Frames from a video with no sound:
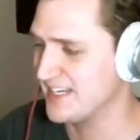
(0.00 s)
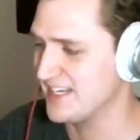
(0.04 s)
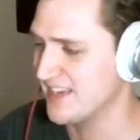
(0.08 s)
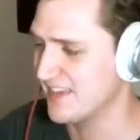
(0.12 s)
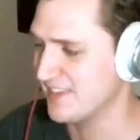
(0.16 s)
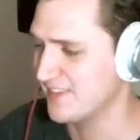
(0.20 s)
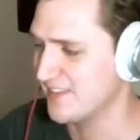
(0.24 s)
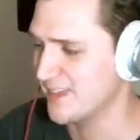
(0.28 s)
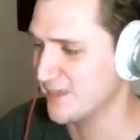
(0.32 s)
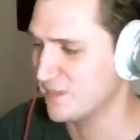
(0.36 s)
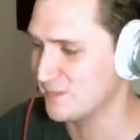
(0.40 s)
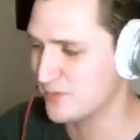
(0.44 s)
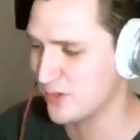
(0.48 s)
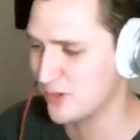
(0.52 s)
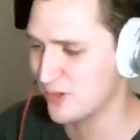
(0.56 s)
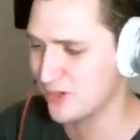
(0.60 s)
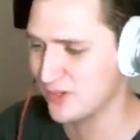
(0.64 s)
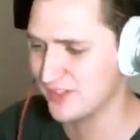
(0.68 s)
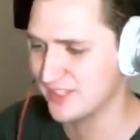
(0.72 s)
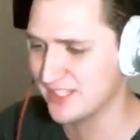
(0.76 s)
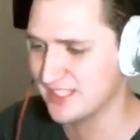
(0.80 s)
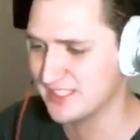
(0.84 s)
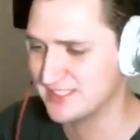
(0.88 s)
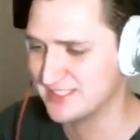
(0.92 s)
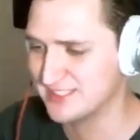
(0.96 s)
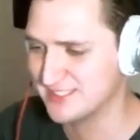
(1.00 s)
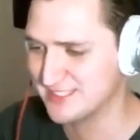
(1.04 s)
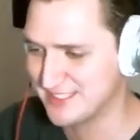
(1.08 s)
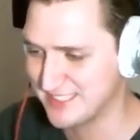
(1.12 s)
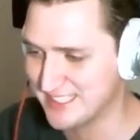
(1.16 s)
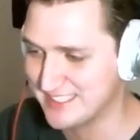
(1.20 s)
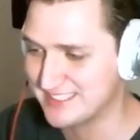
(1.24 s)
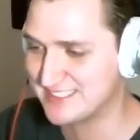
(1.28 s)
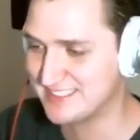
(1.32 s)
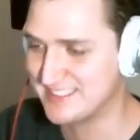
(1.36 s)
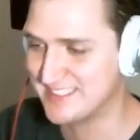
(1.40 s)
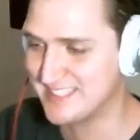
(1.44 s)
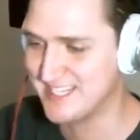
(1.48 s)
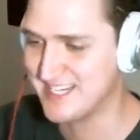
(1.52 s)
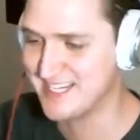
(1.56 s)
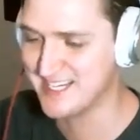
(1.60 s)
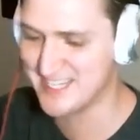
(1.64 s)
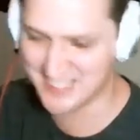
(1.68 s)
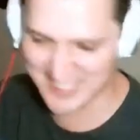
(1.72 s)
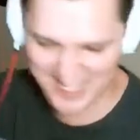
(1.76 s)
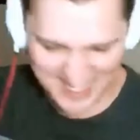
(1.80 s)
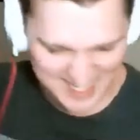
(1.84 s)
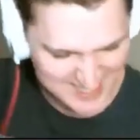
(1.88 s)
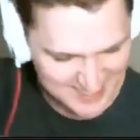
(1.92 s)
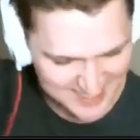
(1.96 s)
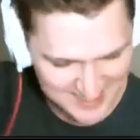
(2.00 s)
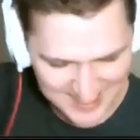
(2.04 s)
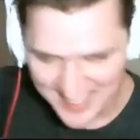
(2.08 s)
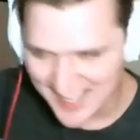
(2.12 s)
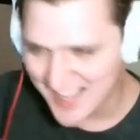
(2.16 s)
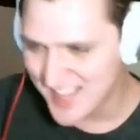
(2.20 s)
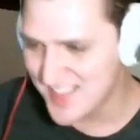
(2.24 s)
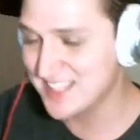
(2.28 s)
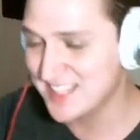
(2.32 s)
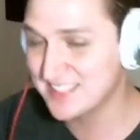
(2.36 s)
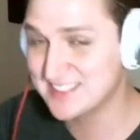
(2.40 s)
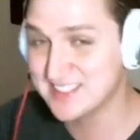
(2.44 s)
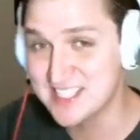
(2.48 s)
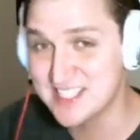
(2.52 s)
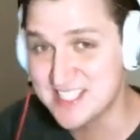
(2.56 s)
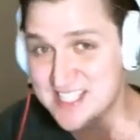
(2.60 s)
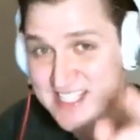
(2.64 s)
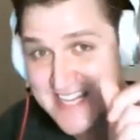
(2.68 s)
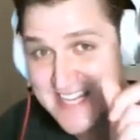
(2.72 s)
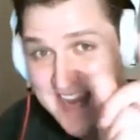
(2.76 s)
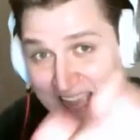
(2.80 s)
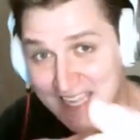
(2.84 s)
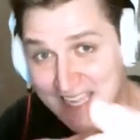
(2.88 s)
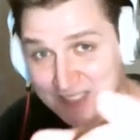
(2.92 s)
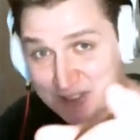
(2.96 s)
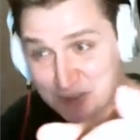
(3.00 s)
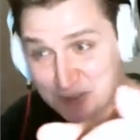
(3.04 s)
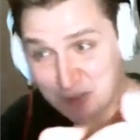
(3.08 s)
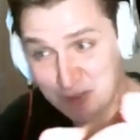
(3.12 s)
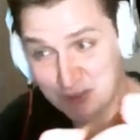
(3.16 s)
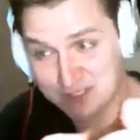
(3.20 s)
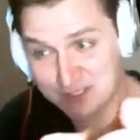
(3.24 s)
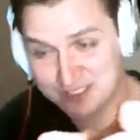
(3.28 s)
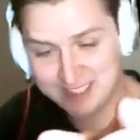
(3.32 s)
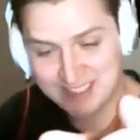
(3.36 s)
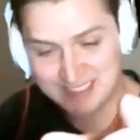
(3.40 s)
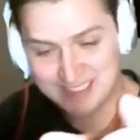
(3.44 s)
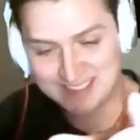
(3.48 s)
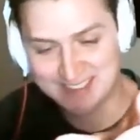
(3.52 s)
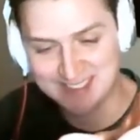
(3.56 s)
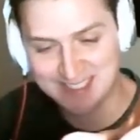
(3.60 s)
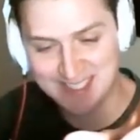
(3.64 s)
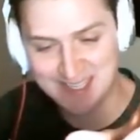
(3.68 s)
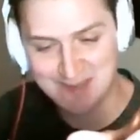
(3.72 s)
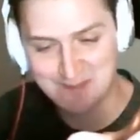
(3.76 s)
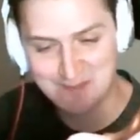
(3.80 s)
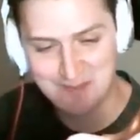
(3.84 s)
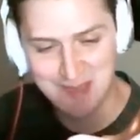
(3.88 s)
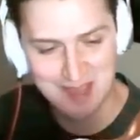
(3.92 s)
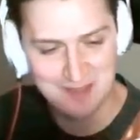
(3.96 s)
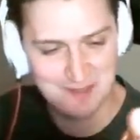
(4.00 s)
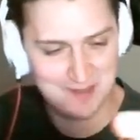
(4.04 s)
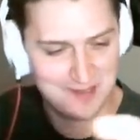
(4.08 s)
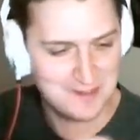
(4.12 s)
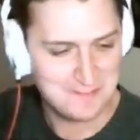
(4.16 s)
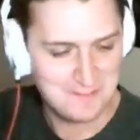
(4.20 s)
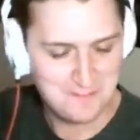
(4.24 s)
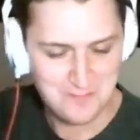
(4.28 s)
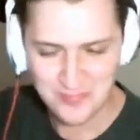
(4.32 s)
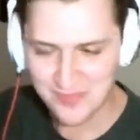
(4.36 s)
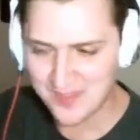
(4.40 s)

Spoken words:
I think I'm currently a 16. Yeah, that's a natural 16, baby.